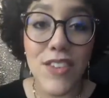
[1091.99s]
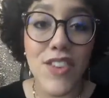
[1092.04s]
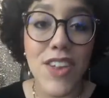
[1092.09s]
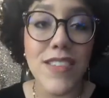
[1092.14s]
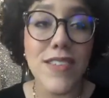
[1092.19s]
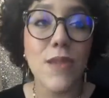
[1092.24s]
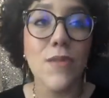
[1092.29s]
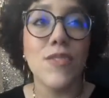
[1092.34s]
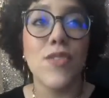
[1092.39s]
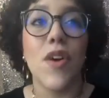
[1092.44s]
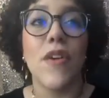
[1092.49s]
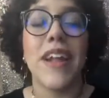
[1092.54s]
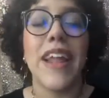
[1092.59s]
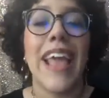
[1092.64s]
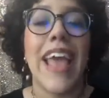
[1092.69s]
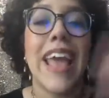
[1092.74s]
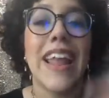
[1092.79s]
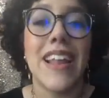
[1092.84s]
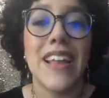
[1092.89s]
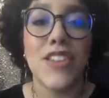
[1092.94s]
Jessica was
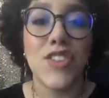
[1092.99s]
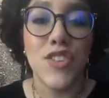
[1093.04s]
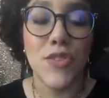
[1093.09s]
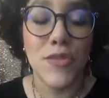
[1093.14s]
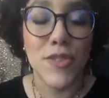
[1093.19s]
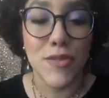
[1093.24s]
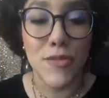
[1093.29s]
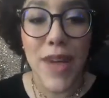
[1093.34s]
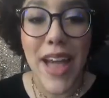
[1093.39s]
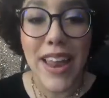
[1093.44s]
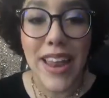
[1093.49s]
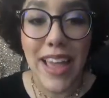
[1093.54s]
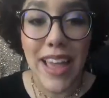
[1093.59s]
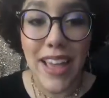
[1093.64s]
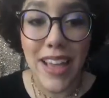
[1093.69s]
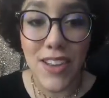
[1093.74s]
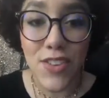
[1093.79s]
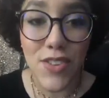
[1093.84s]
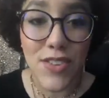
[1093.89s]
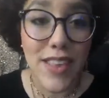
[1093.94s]
already in it. She was
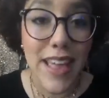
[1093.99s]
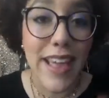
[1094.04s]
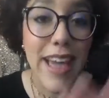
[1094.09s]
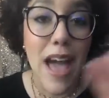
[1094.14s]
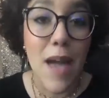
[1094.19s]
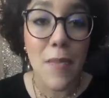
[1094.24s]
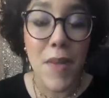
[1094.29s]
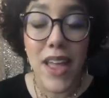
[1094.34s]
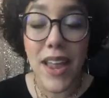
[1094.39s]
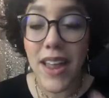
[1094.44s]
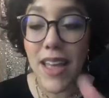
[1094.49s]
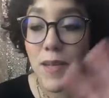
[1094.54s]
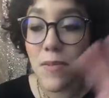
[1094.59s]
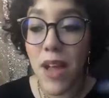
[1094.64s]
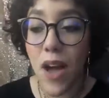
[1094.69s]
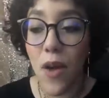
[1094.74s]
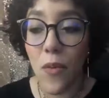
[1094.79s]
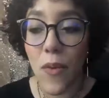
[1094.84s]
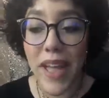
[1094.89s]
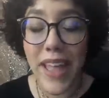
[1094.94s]
ready. She's like, I'm in it,
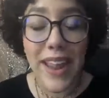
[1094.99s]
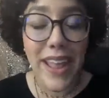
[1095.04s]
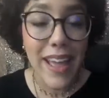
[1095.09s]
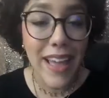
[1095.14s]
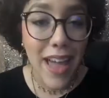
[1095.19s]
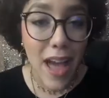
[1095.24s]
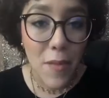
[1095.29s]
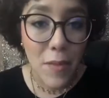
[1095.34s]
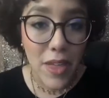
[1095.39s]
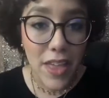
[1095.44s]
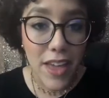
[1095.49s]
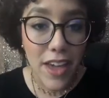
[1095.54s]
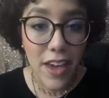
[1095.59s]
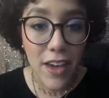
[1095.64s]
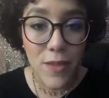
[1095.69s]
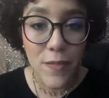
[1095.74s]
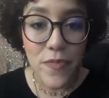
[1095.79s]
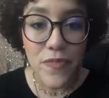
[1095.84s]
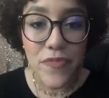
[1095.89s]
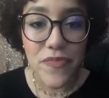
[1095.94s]
I'm not waiting, I'm
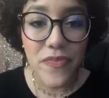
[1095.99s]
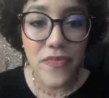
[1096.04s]
here.